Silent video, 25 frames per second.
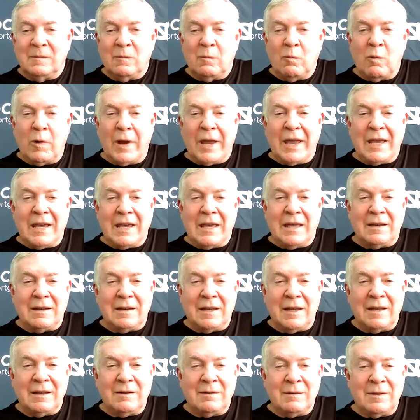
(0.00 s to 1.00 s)
wing
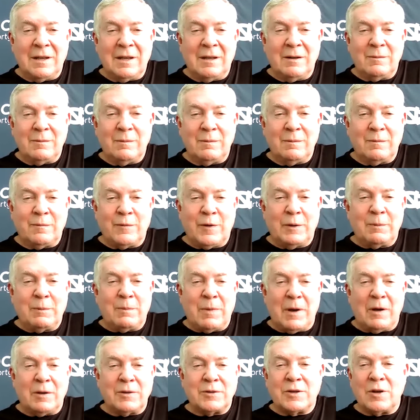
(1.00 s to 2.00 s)
in
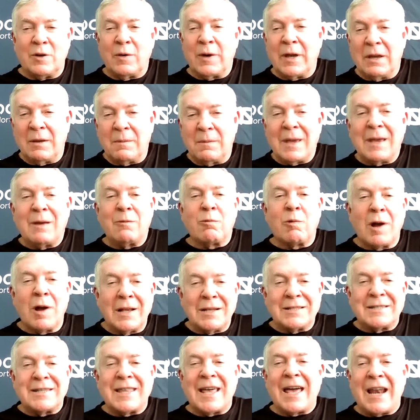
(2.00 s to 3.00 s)
football, so he
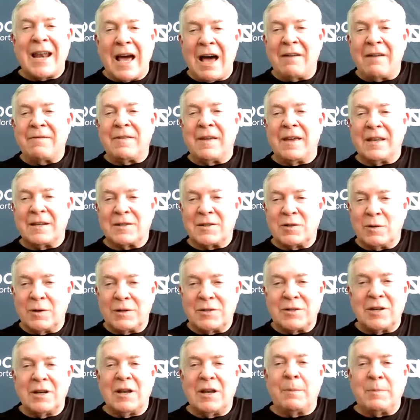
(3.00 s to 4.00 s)
runs that offense, so
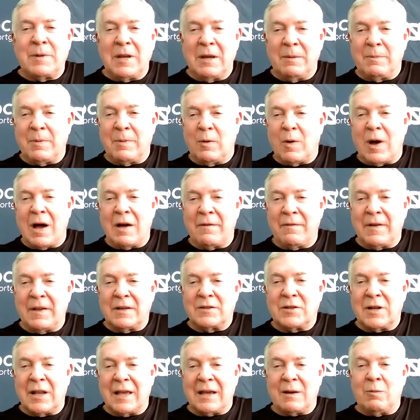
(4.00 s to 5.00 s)
it's an up-tempo
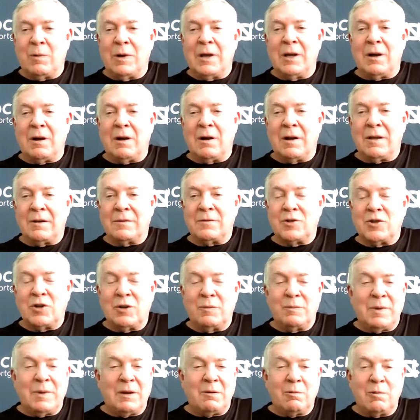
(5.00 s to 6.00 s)
offense like we are, and it
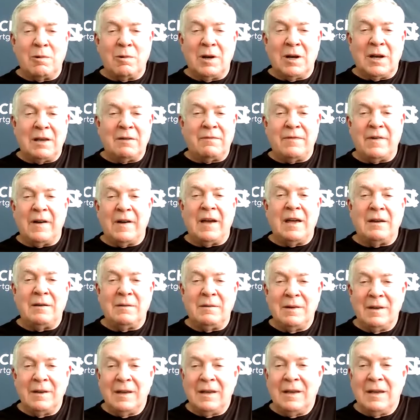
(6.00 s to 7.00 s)
should be really
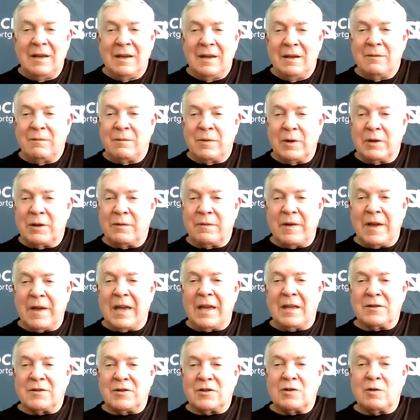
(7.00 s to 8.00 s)
fun for the
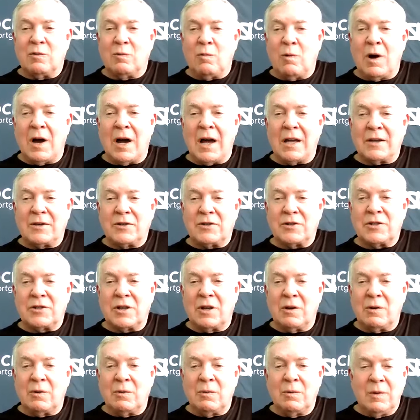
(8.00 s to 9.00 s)
fans to watch.
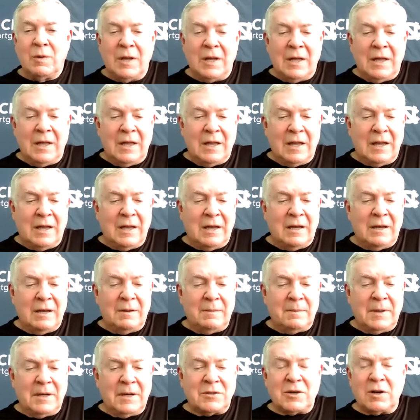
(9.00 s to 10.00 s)
So
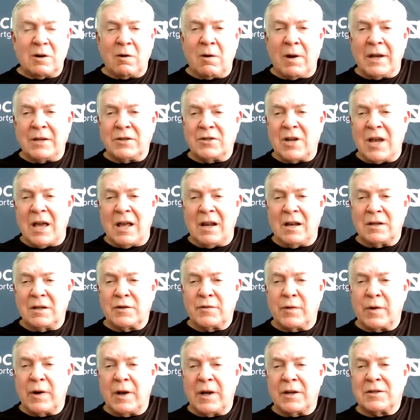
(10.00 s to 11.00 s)
it's a great
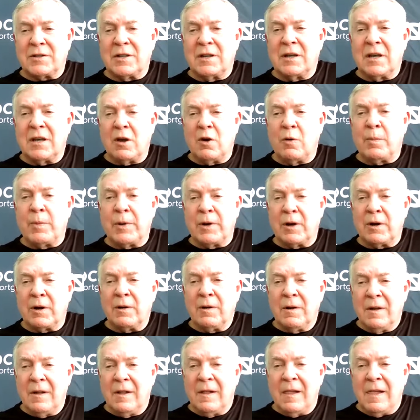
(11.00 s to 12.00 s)
challenge for us in the opener,
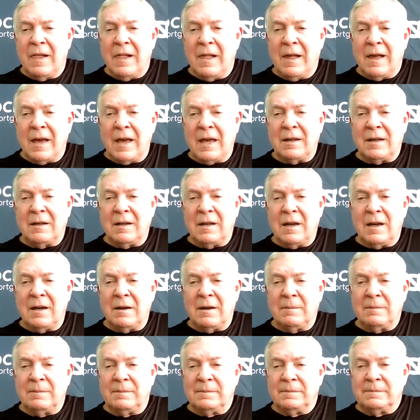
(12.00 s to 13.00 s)

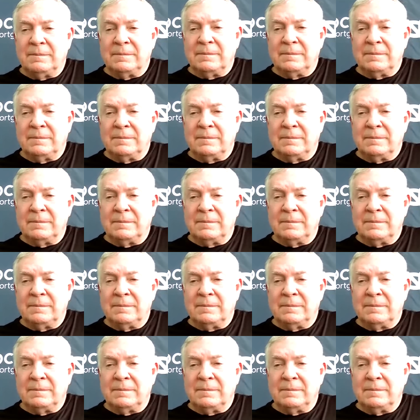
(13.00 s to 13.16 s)
and